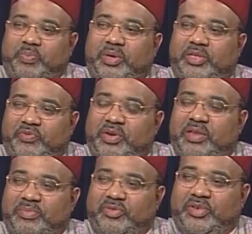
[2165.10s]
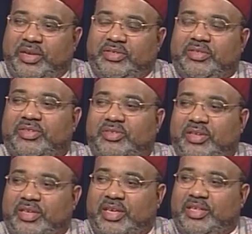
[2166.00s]
peace, freedom, and justice is
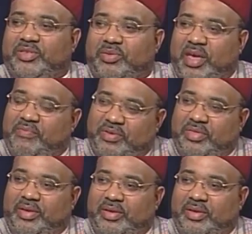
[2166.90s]
the key to everything?